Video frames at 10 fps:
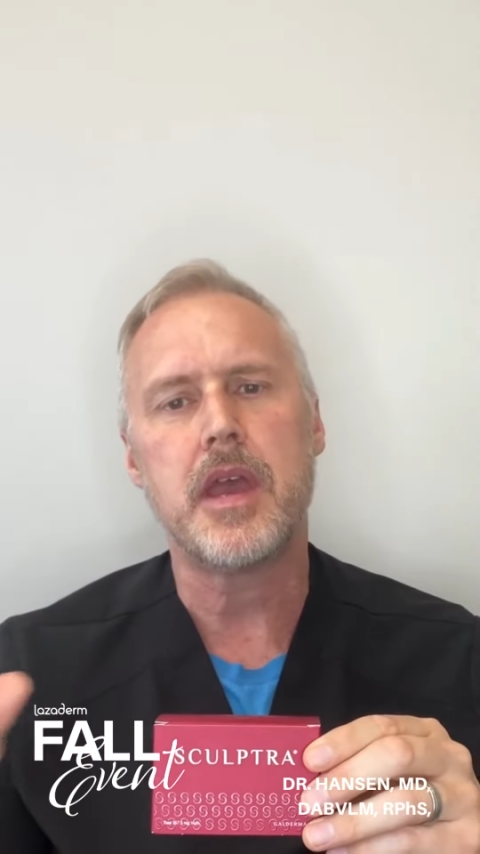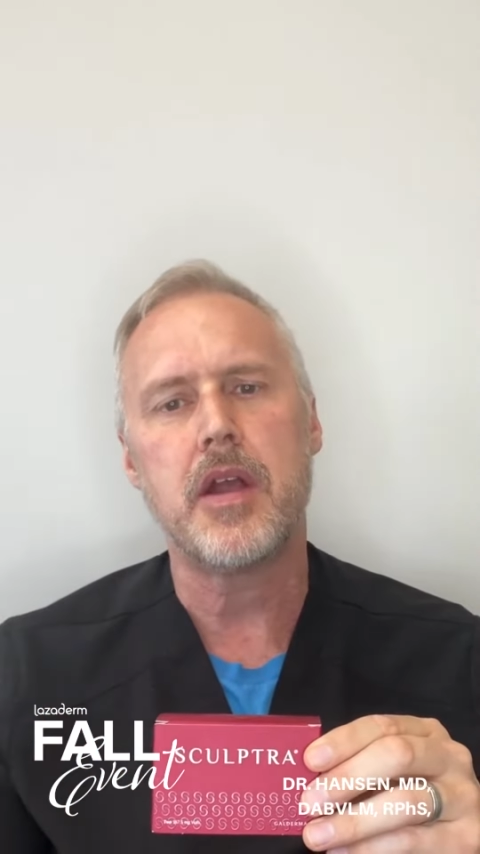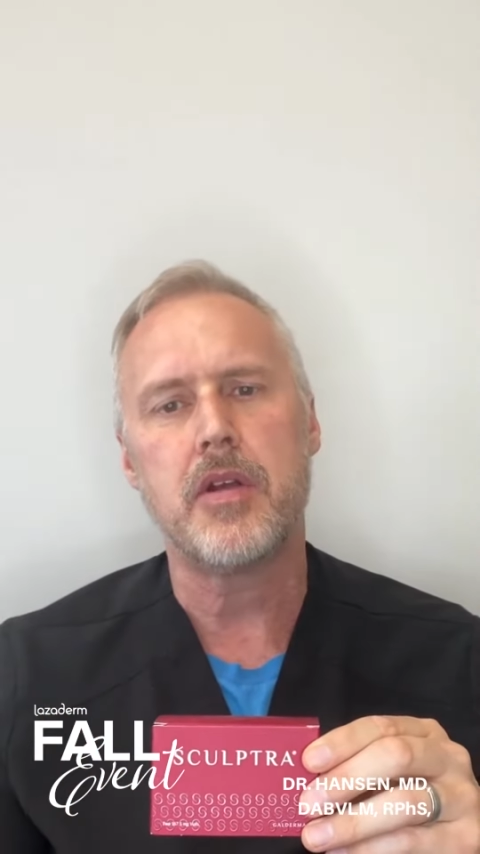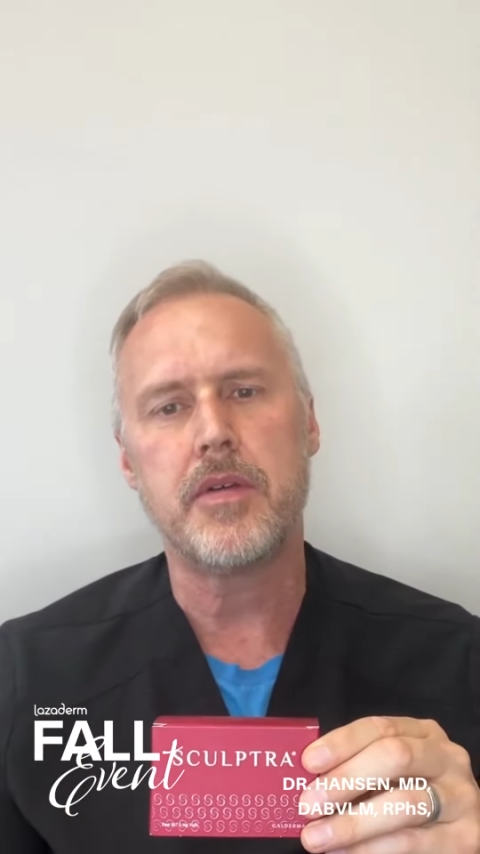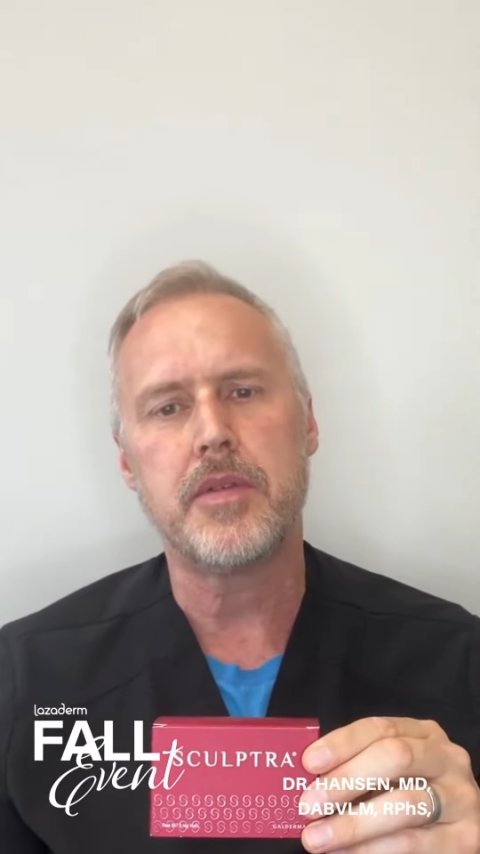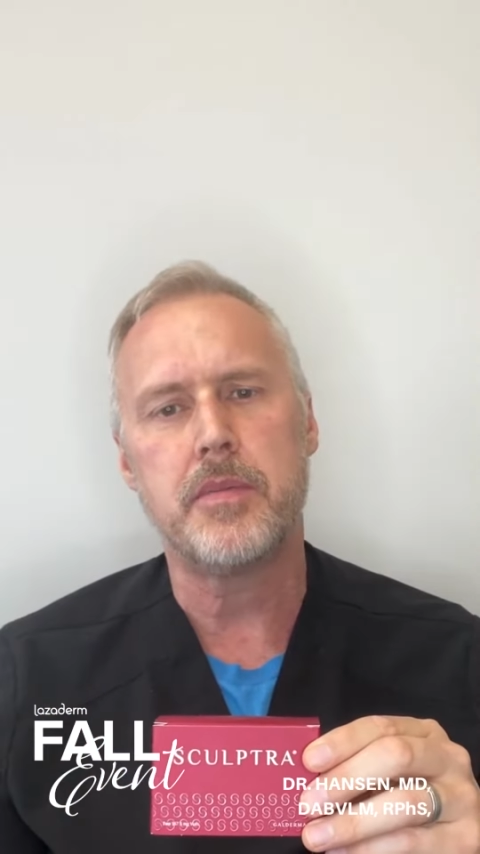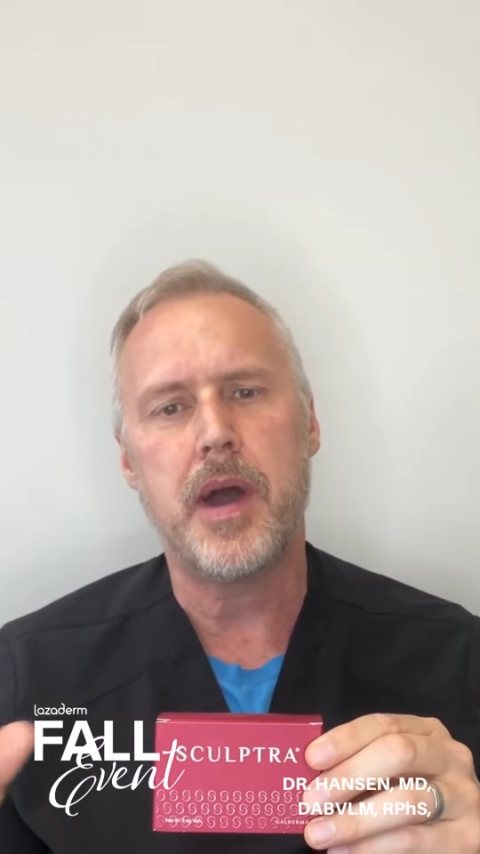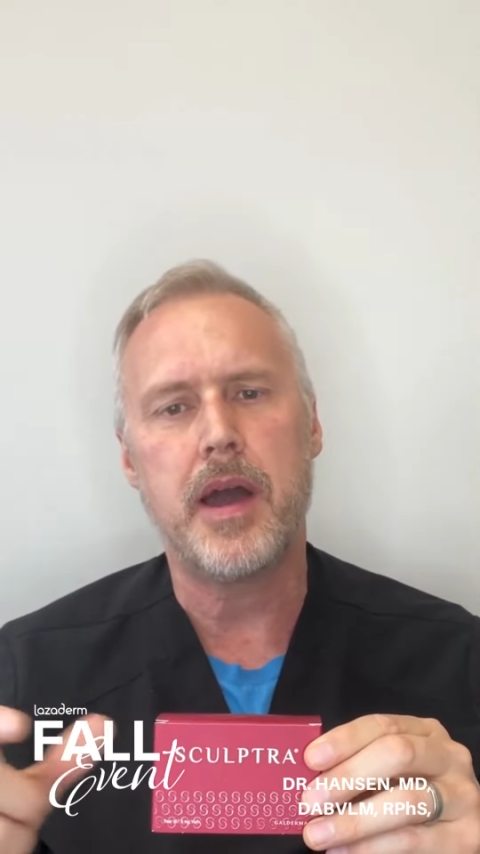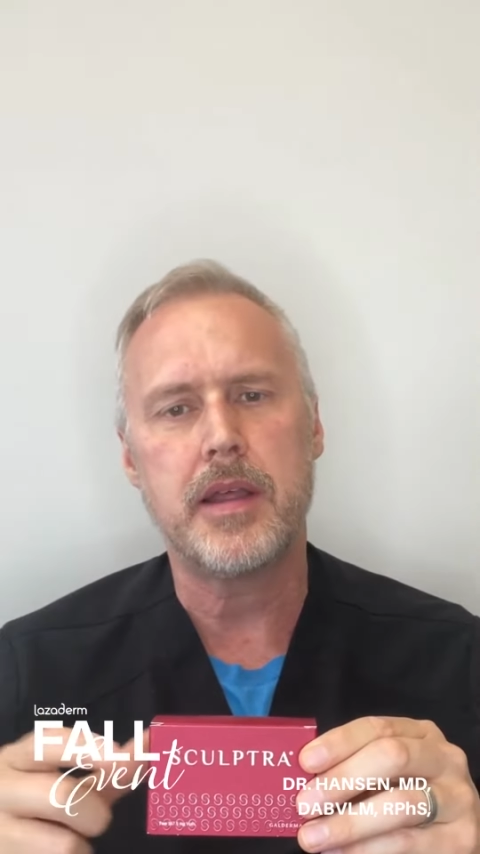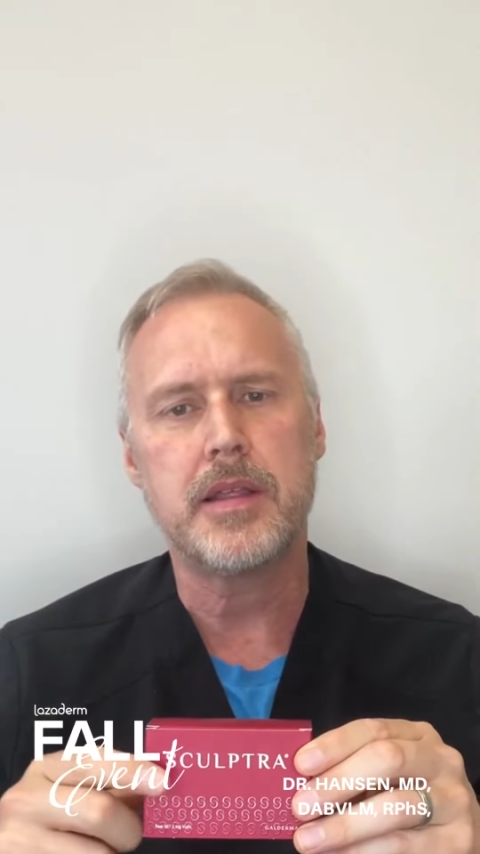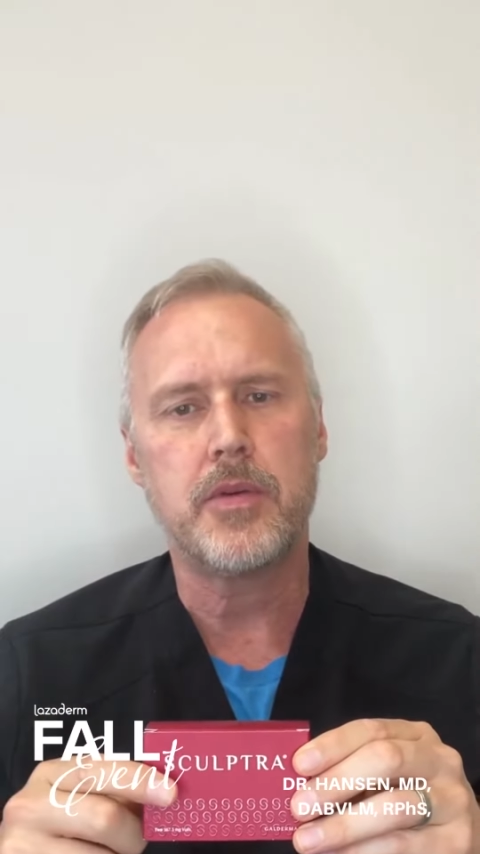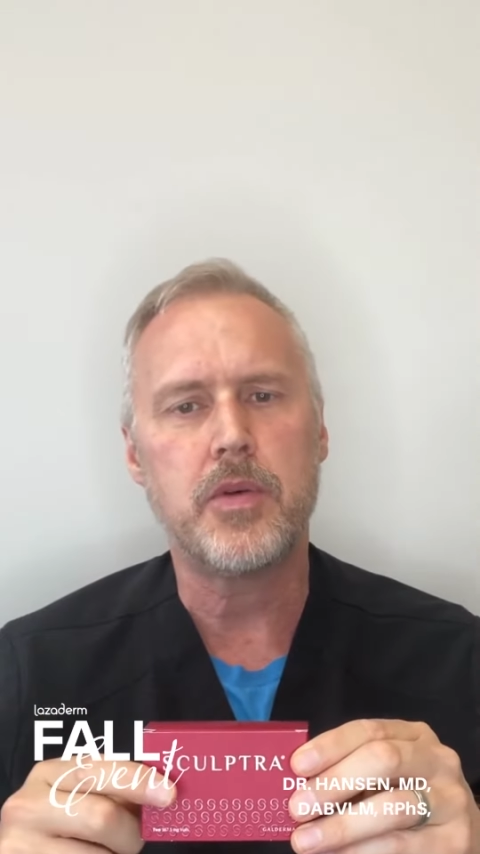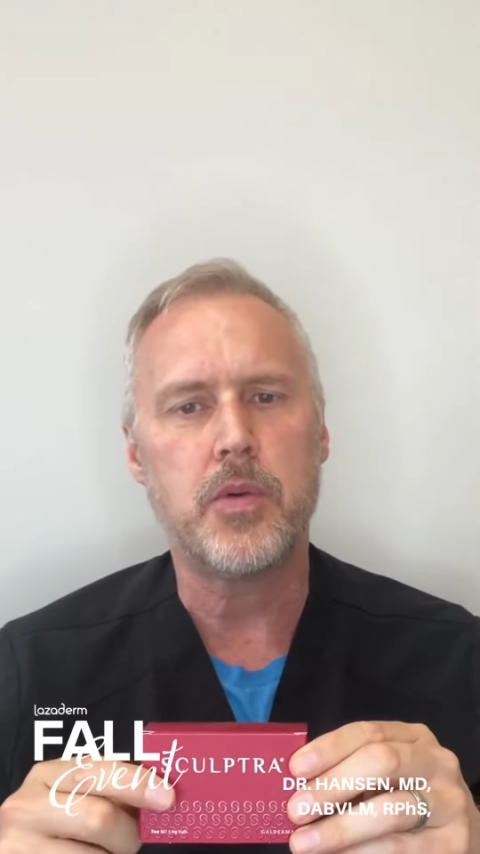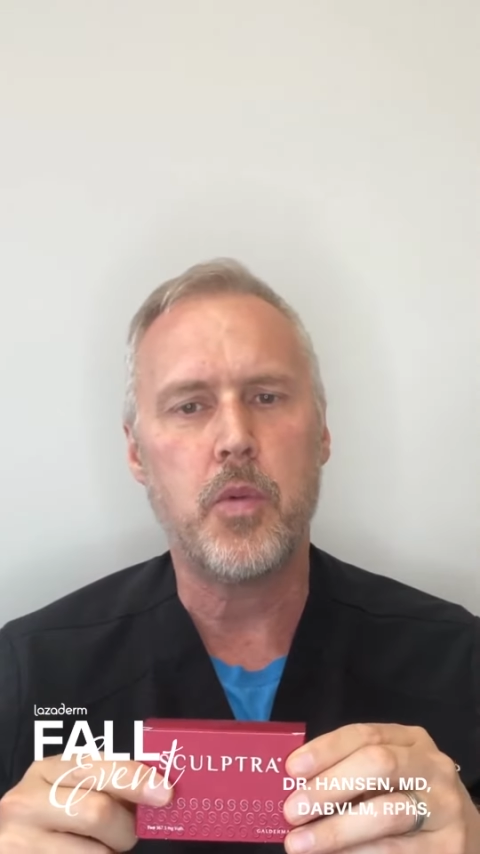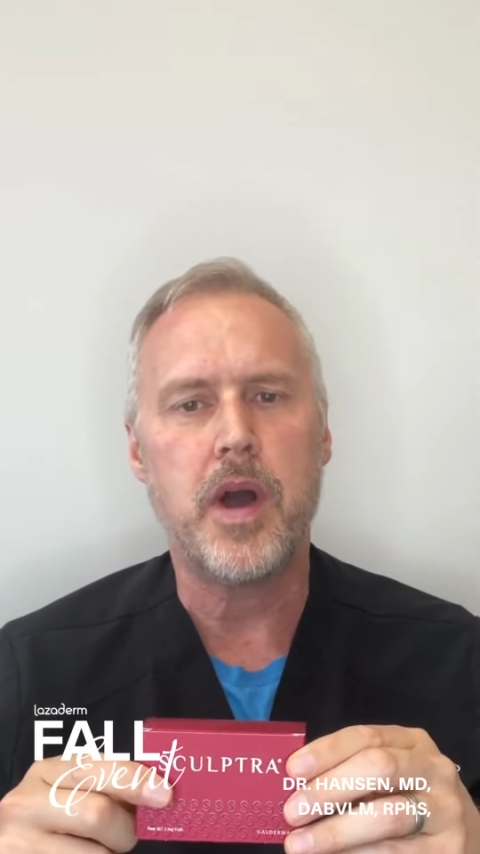area of the body that we
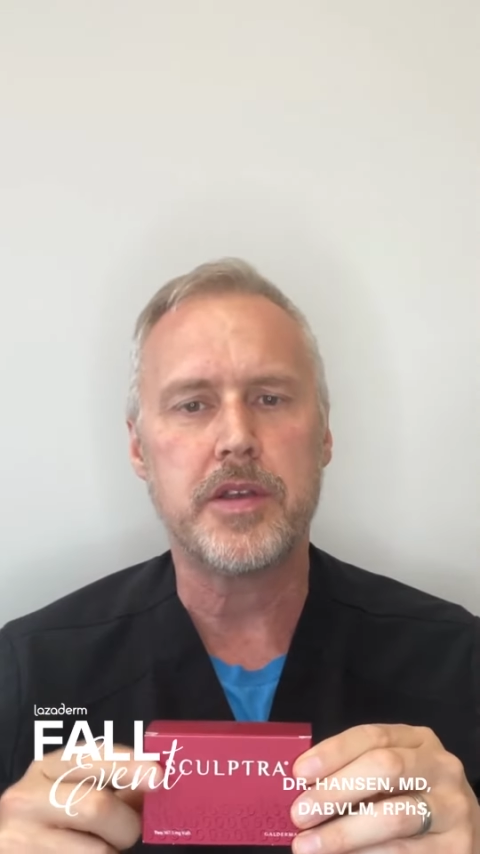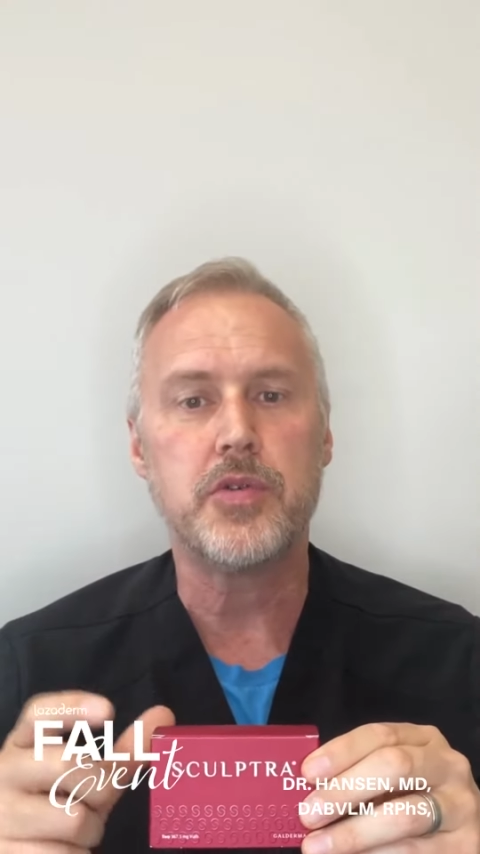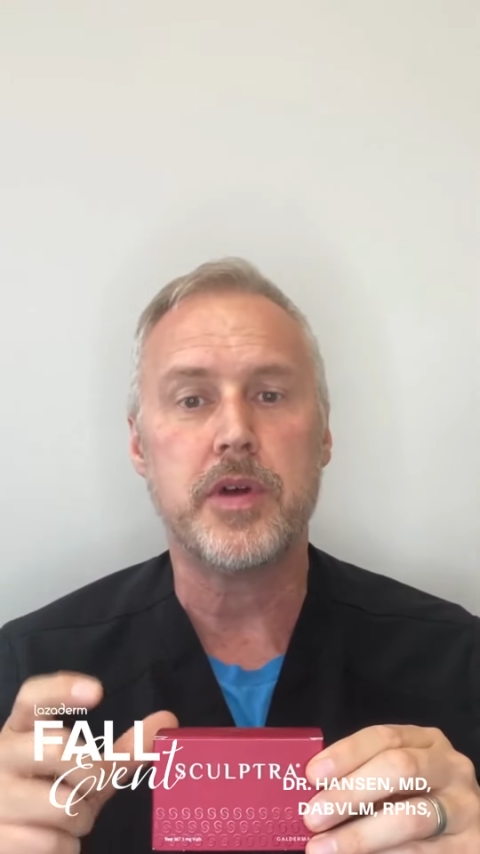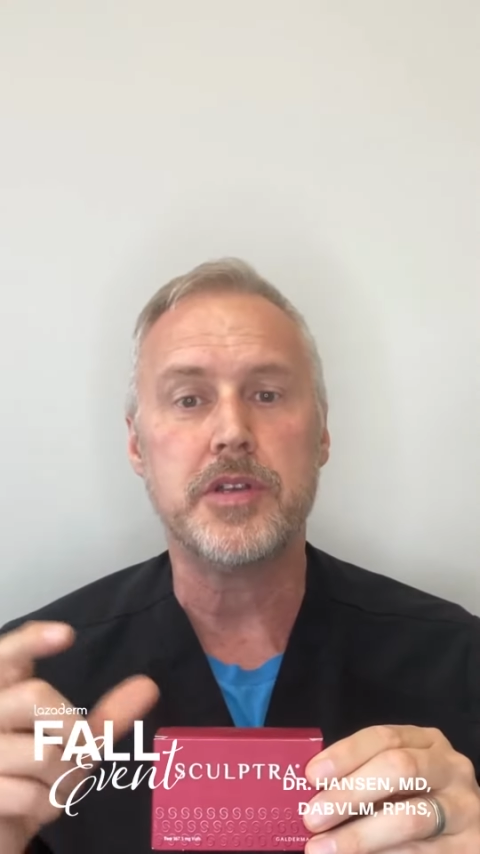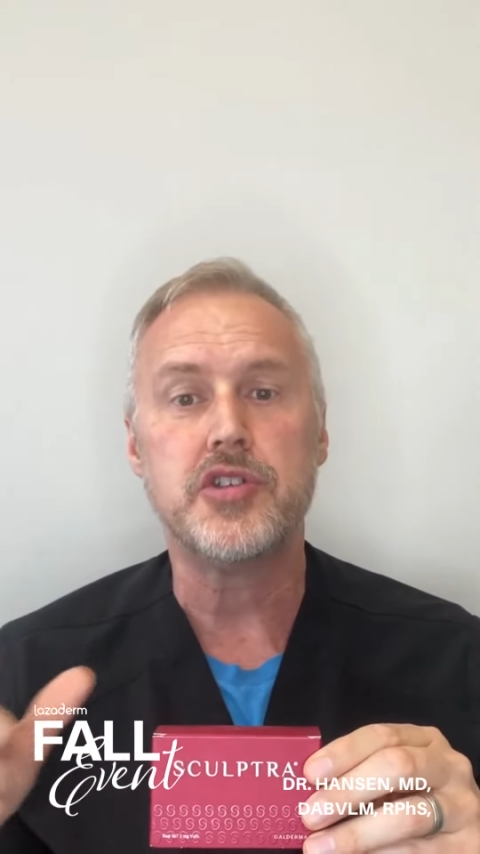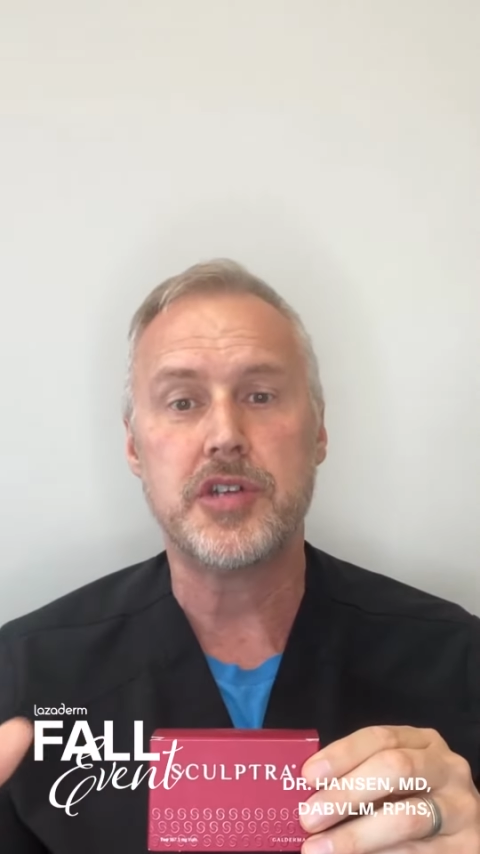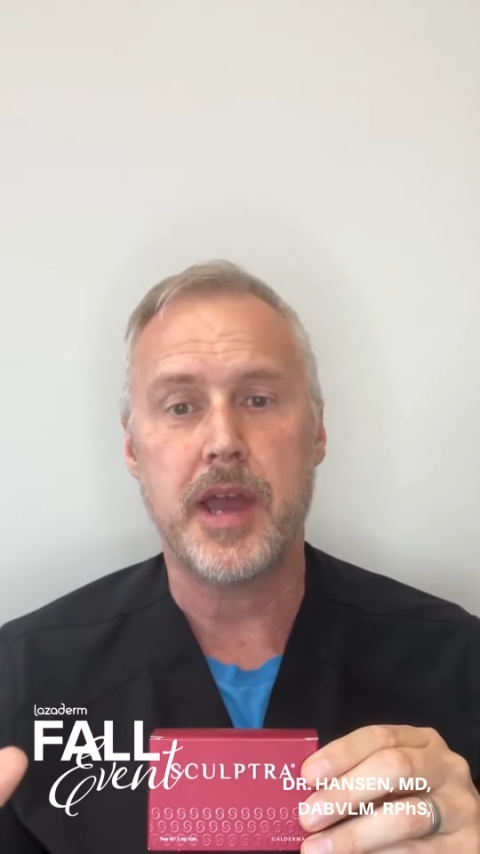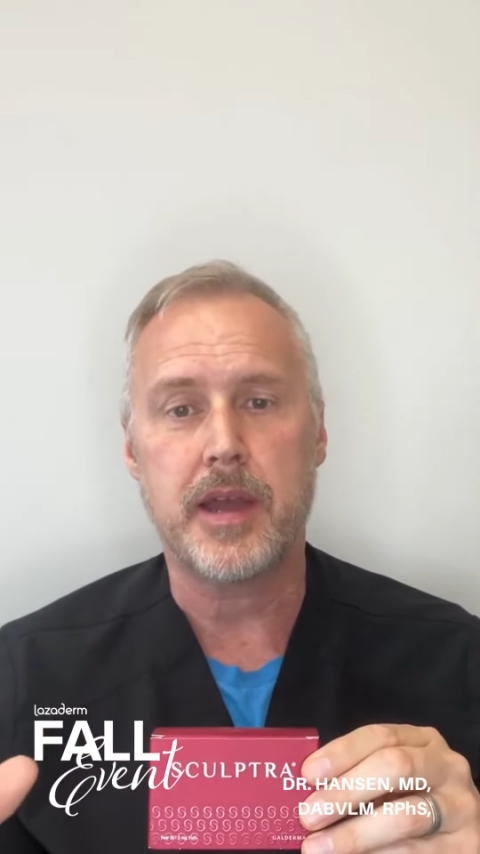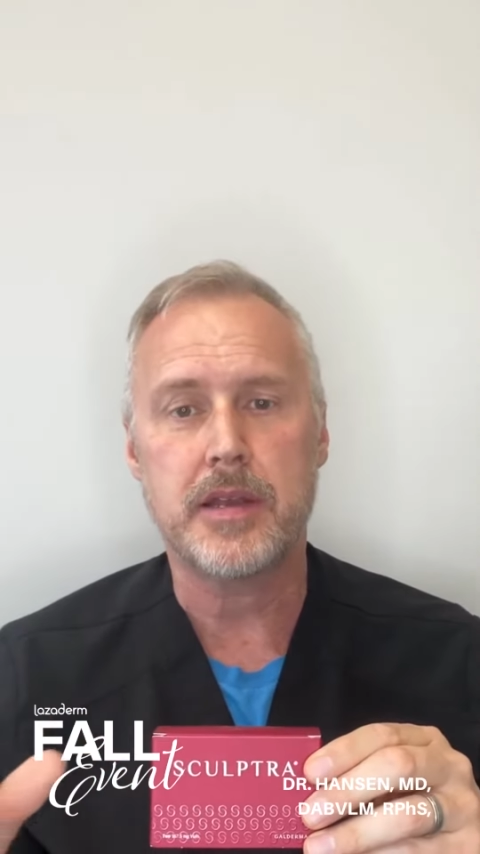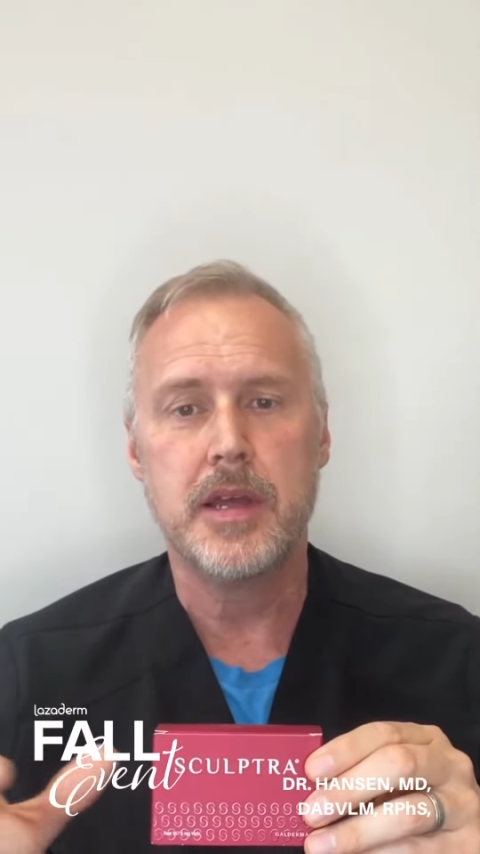want to inject.